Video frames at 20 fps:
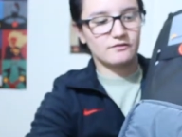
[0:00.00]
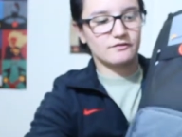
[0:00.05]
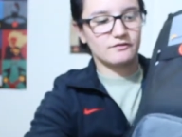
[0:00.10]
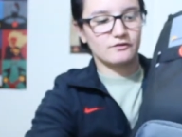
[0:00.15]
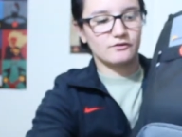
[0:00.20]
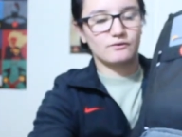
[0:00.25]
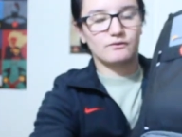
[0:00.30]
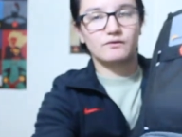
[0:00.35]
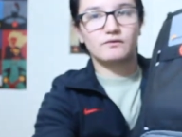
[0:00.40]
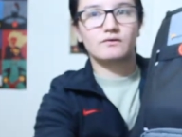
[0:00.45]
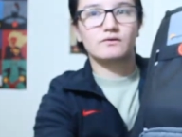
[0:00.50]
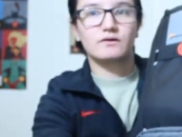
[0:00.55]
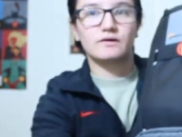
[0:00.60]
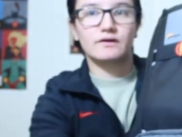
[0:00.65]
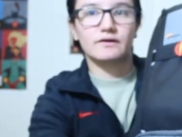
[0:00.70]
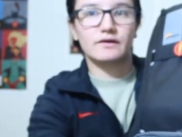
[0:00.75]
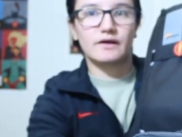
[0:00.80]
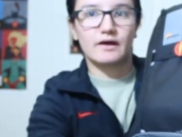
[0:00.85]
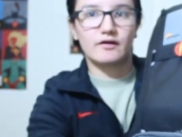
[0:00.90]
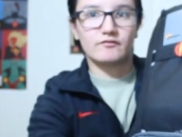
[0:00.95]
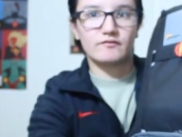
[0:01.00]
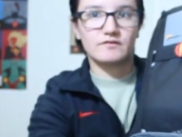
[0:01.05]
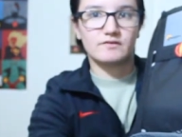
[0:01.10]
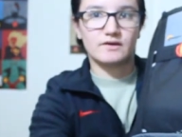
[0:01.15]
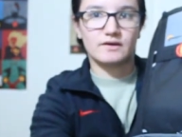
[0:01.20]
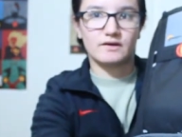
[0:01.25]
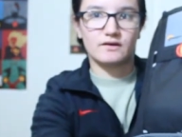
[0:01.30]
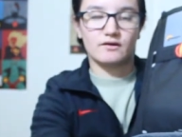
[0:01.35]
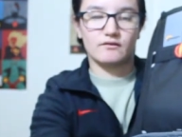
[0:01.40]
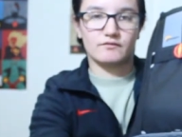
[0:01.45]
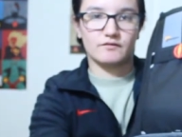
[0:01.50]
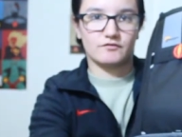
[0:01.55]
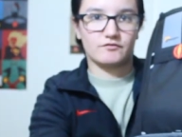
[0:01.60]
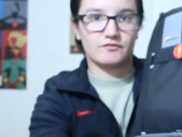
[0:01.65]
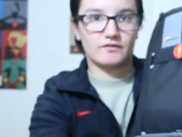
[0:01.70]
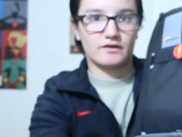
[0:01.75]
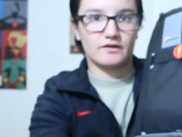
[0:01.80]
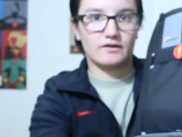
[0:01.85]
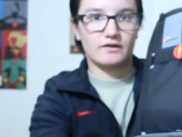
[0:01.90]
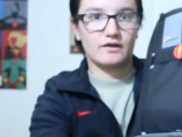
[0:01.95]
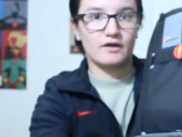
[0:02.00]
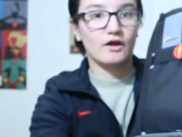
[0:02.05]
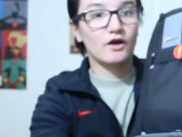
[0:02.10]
through and have this hanging off the front.